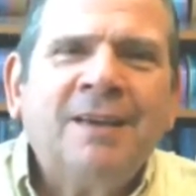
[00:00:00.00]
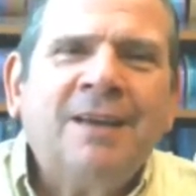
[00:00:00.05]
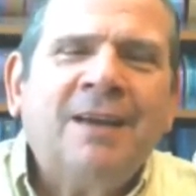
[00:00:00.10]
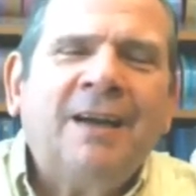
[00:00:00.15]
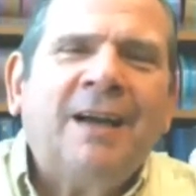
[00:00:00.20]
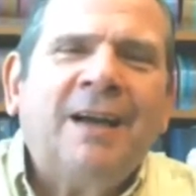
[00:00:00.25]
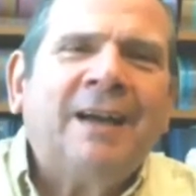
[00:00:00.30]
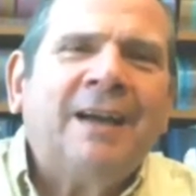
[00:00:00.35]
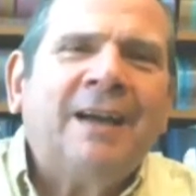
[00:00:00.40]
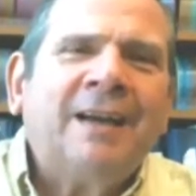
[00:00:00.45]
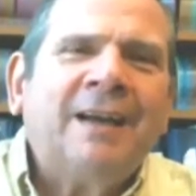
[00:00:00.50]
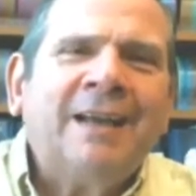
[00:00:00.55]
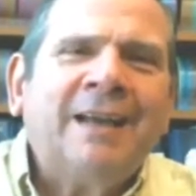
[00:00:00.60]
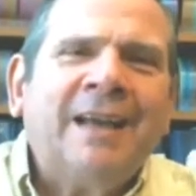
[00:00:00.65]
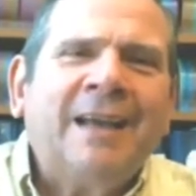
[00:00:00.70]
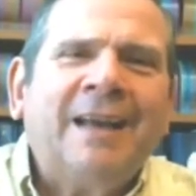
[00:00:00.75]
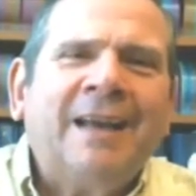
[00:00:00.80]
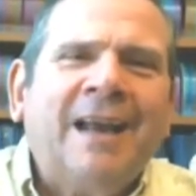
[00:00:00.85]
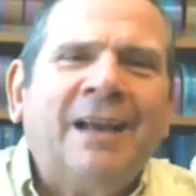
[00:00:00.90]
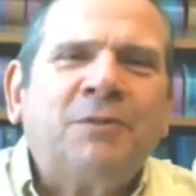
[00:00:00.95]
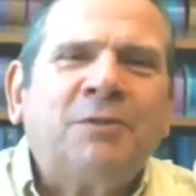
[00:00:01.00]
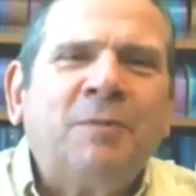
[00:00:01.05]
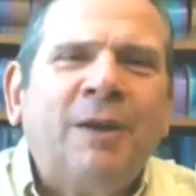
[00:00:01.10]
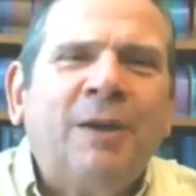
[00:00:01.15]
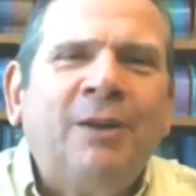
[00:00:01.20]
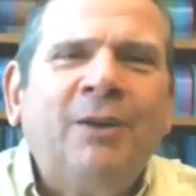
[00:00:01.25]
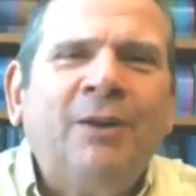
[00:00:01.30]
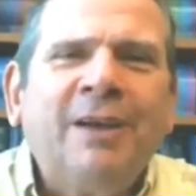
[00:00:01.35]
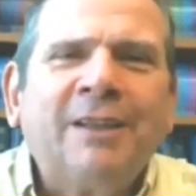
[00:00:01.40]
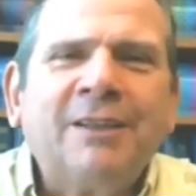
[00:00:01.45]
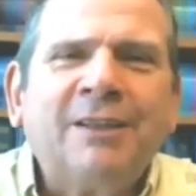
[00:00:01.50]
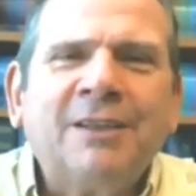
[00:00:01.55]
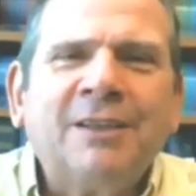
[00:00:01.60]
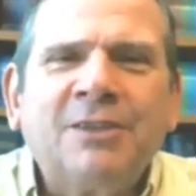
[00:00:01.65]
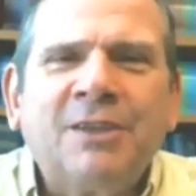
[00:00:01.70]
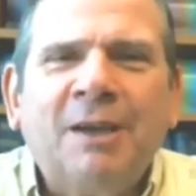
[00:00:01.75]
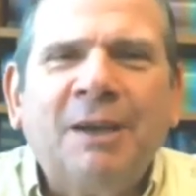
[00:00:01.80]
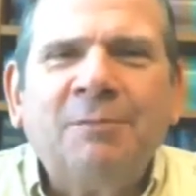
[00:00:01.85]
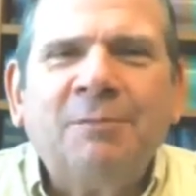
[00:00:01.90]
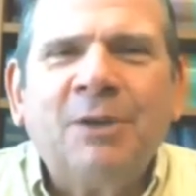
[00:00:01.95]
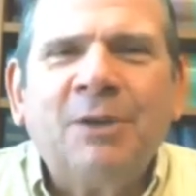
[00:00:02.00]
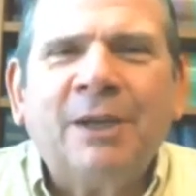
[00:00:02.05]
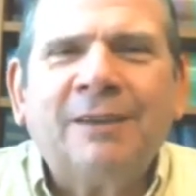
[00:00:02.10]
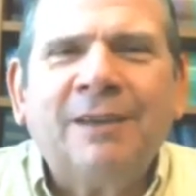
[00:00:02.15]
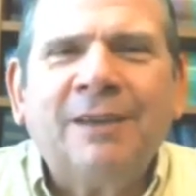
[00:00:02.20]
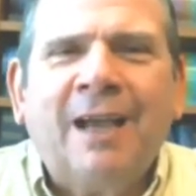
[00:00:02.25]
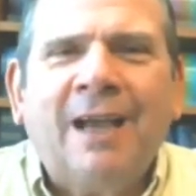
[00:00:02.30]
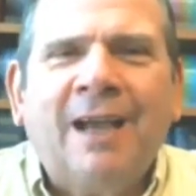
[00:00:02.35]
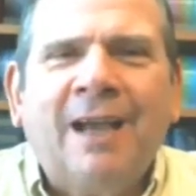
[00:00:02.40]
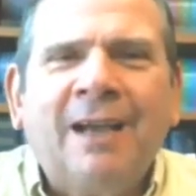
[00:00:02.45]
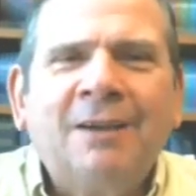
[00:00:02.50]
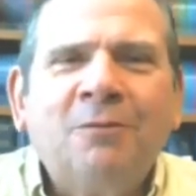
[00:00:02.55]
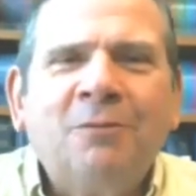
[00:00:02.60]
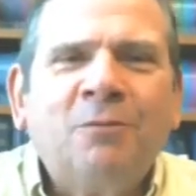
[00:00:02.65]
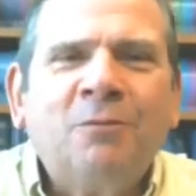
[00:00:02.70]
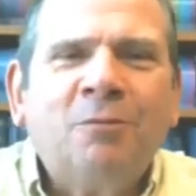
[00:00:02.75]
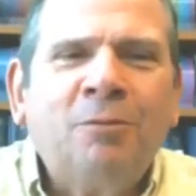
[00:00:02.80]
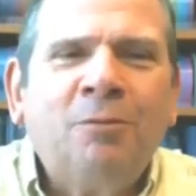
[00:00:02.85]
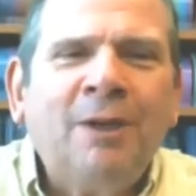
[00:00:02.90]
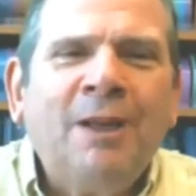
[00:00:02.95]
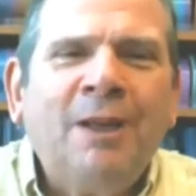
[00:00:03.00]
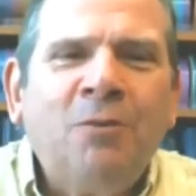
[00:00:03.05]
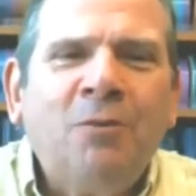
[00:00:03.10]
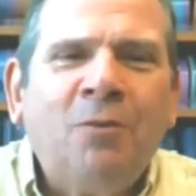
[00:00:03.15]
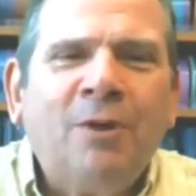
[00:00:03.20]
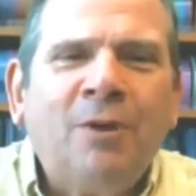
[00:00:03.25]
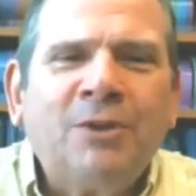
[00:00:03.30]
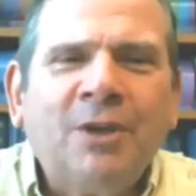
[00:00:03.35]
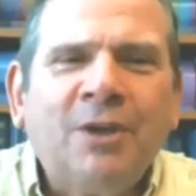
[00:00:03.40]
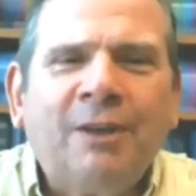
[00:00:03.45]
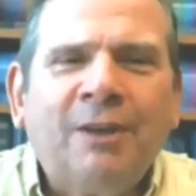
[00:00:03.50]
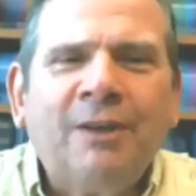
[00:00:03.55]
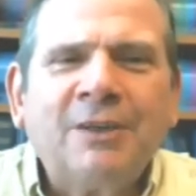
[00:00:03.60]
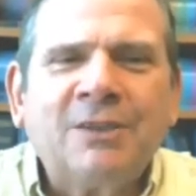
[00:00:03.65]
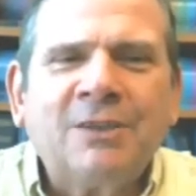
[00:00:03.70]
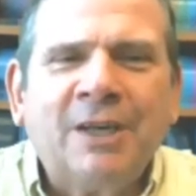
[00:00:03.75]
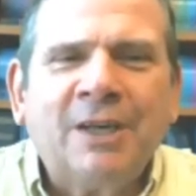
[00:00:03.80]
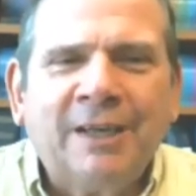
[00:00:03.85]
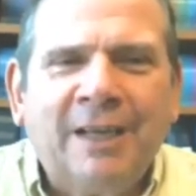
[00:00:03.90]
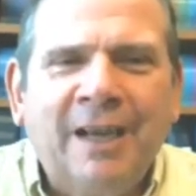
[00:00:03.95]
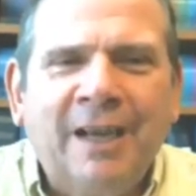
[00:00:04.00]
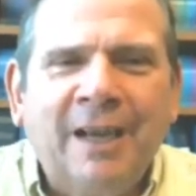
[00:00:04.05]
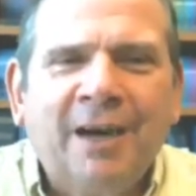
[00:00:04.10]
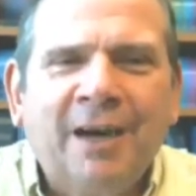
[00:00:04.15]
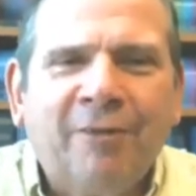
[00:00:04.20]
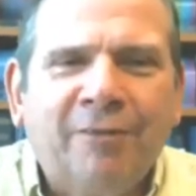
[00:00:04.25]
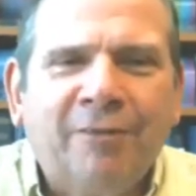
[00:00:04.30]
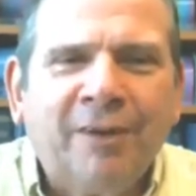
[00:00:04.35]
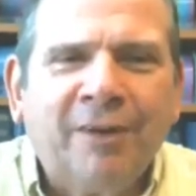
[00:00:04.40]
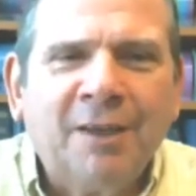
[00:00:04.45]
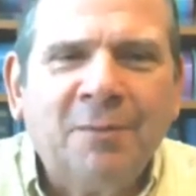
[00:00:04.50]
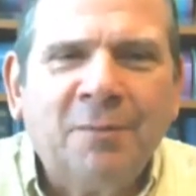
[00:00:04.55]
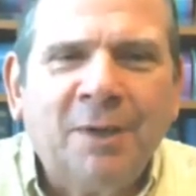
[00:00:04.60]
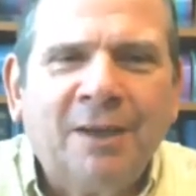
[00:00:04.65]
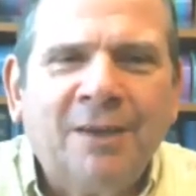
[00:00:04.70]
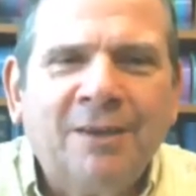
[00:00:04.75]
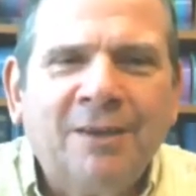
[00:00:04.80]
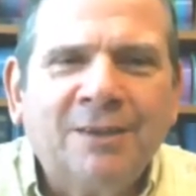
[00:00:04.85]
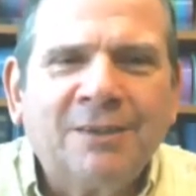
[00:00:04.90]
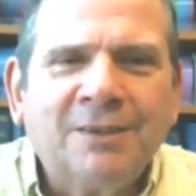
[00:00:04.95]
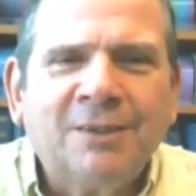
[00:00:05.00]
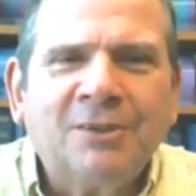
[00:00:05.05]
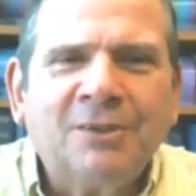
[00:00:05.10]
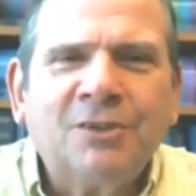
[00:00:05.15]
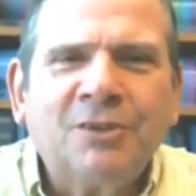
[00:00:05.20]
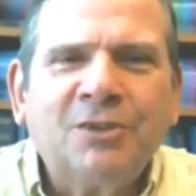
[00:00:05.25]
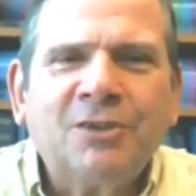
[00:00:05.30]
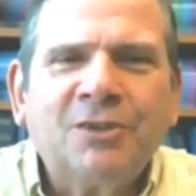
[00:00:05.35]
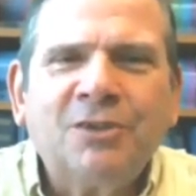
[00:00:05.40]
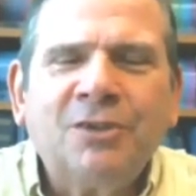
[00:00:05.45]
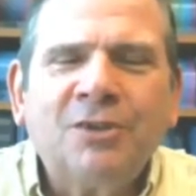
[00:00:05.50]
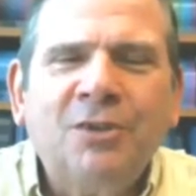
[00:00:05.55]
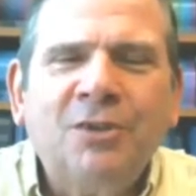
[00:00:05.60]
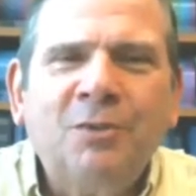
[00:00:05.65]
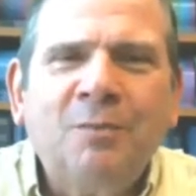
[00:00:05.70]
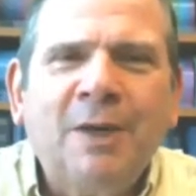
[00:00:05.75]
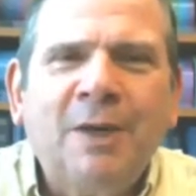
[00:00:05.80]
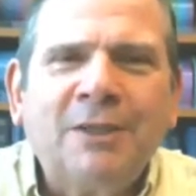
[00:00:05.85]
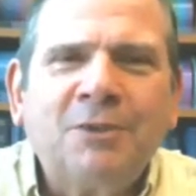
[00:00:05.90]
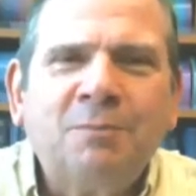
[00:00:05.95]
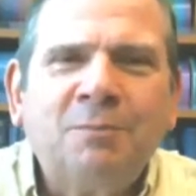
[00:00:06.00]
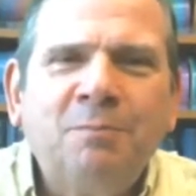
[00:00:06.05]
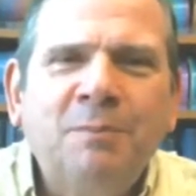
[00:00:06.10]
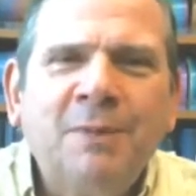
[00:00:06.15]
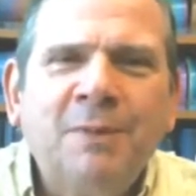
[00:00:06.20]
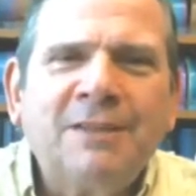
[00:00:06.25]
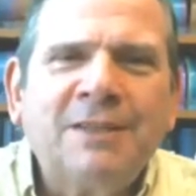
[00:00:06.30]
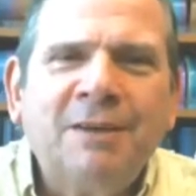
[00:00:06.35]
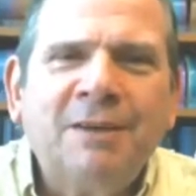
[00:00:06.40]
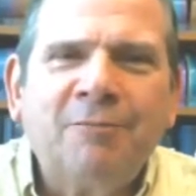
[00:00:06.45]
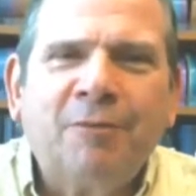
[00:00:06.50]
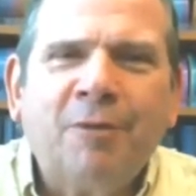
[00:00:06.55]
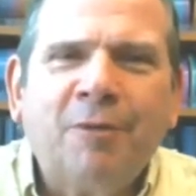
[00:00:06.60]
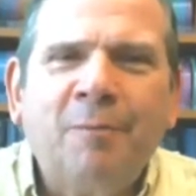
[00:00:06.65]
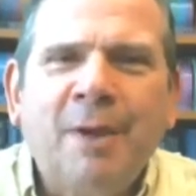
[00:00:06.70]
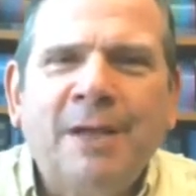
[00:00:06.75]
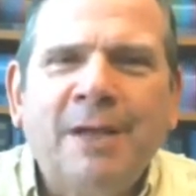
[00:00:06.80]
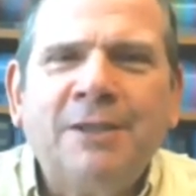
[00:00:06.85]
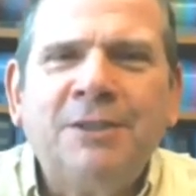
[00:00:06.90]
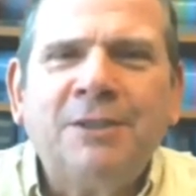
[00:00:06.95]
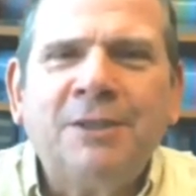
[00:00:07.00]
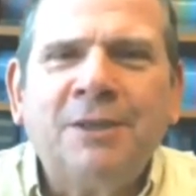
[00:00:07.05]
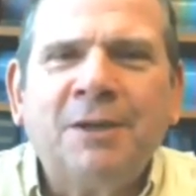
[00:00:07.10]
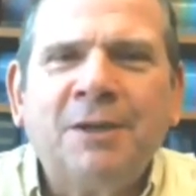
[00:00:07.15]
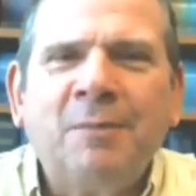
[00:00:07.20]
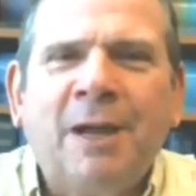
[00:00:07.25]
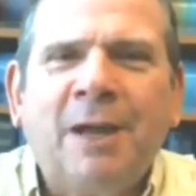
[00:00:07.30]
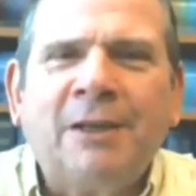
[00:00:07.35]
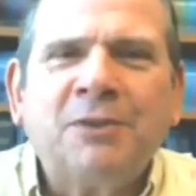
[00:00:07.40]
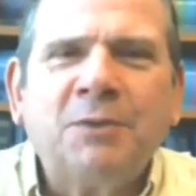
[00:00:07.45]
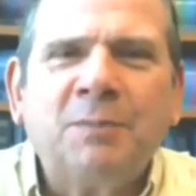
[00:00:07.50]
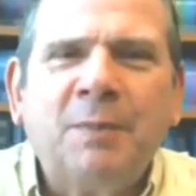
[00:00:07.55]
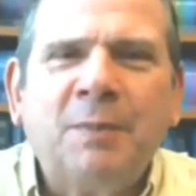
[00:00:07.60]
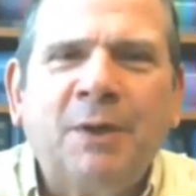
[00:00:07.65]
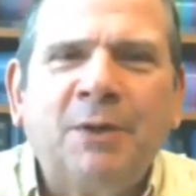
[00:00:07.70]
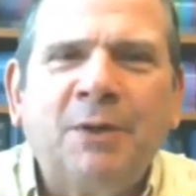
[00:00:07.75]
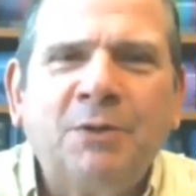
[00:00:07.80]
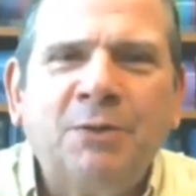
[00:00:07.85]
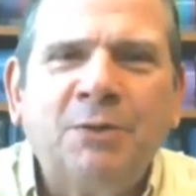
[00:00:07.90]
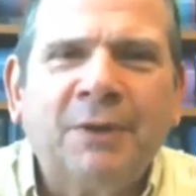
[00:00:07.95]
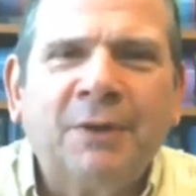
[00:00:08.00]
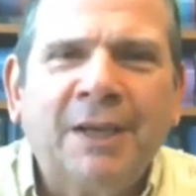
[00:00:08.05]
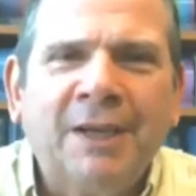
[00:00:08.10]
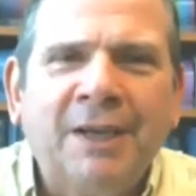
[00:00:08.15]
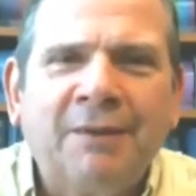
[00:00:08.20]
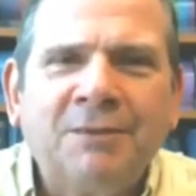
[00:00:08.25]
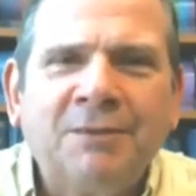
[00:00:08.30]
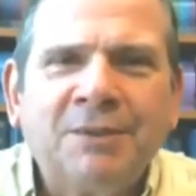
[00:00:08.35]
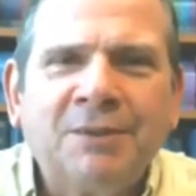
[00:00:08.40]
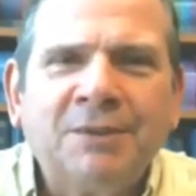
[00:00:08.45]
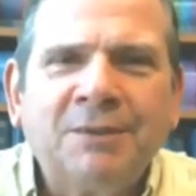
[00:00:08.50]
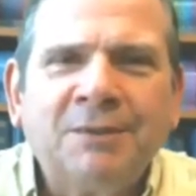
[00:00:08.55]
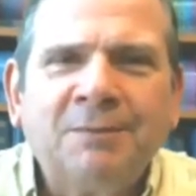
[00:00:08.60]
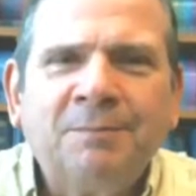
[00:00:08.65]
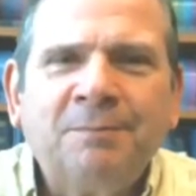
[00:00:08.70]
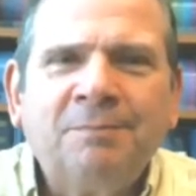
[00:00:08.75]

And as we look at this subject, I really want you to listen carefully because there's so much misinformation about spiritual gifts.